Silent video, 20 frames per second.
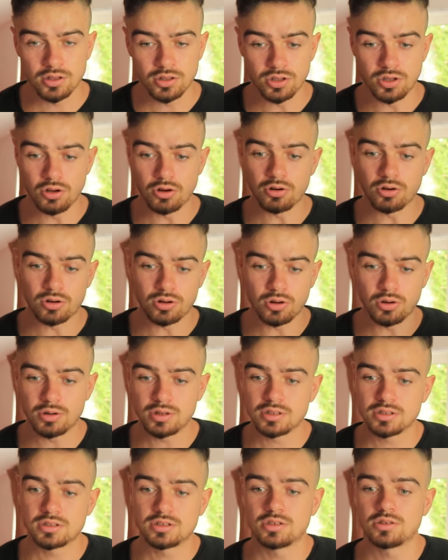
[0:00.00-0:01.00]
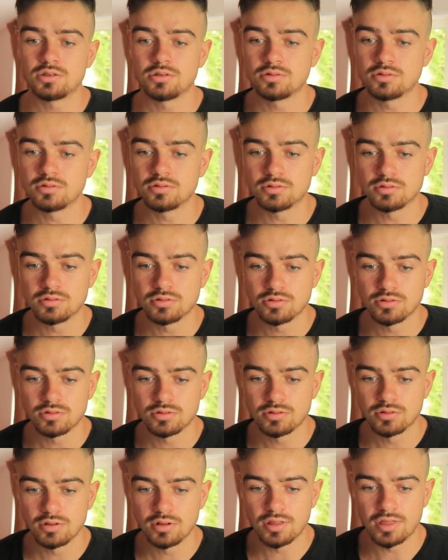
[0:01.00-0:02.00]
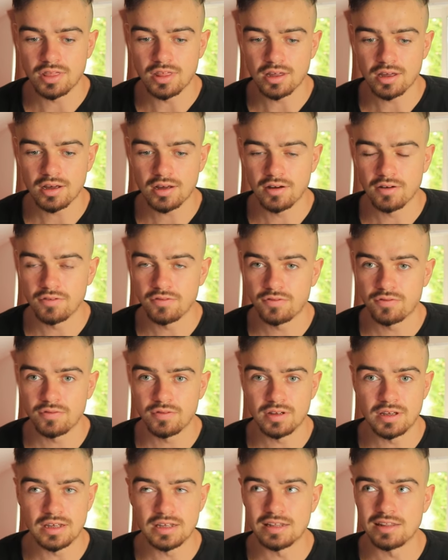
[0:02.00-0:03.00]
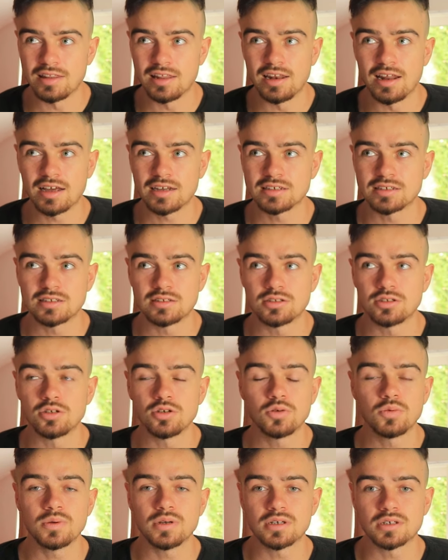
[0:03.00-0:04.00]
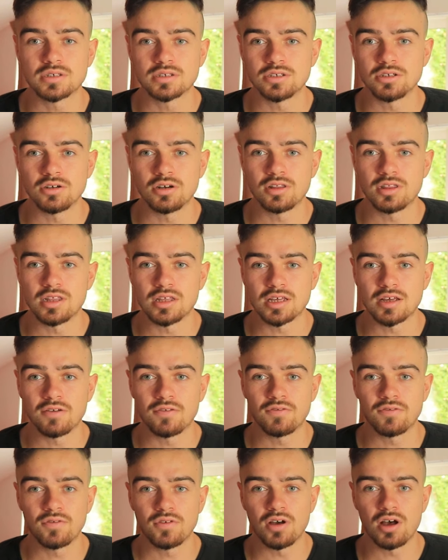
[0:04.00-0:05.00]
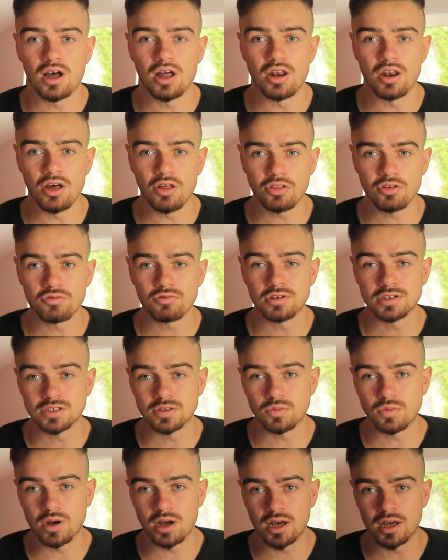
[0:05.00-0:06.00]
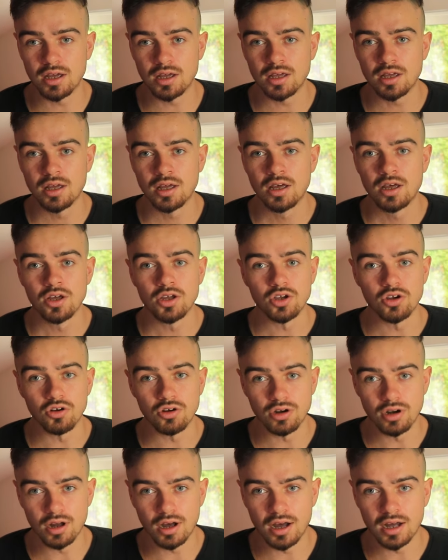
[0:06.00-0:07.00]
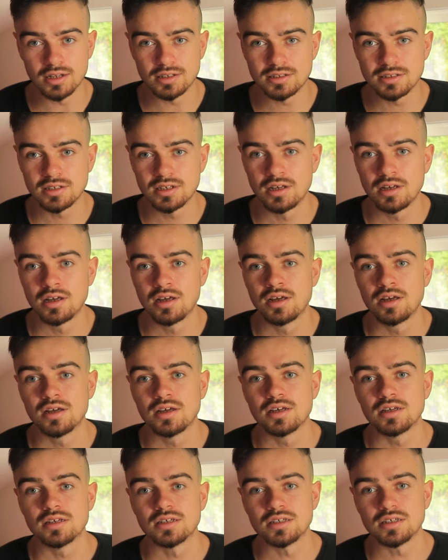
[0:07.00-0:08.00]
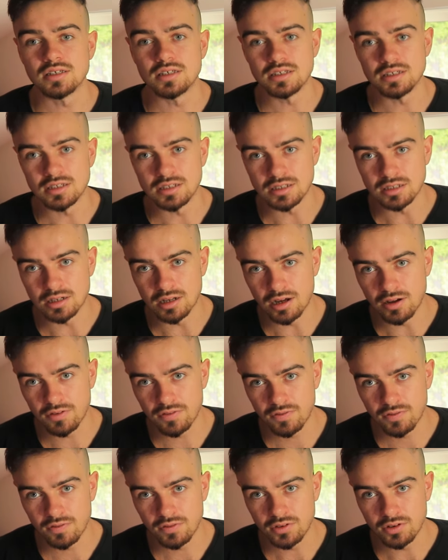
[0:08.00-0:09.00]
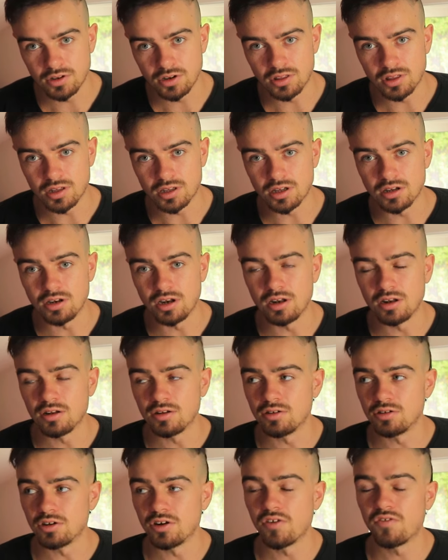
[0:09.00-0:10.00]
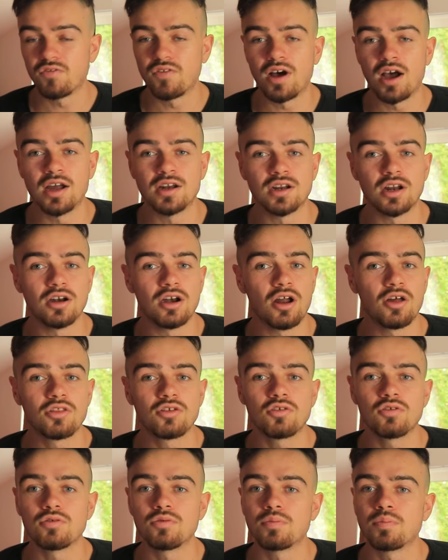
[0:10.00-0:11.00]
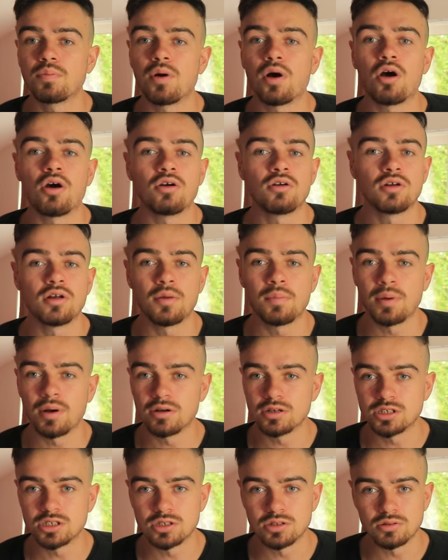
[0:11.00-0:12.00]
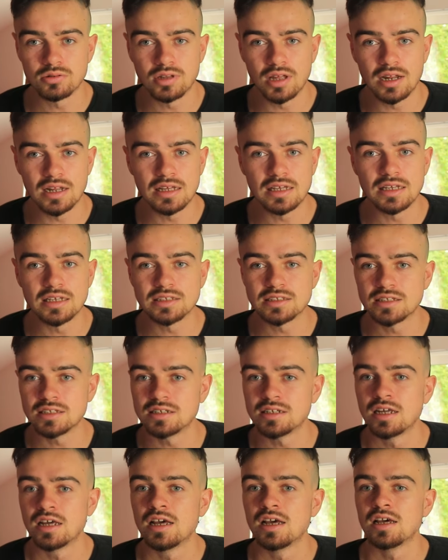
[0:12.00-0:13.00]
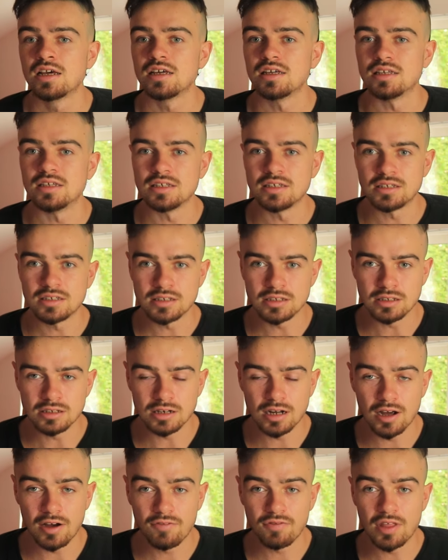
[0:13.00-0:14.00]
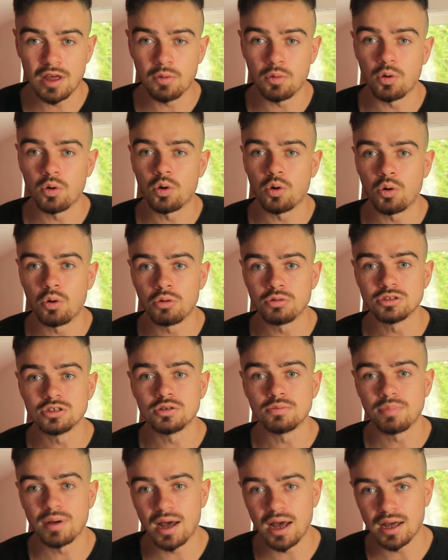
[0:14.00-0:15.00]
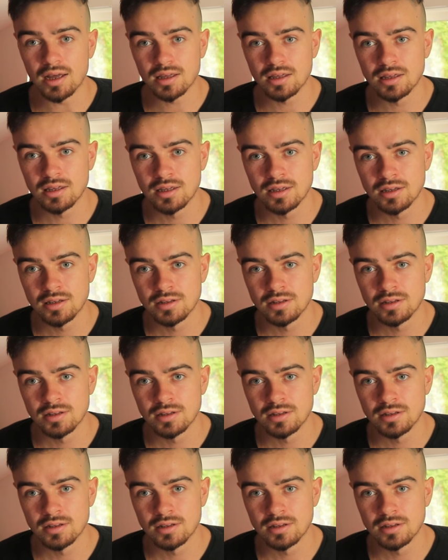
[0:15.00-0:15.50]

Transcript: you're going to think of in the next two weeks, you're going to think of another reason why you're not enough. You're going to think, an, you're going to find another part about you that isn't enough that will hold you back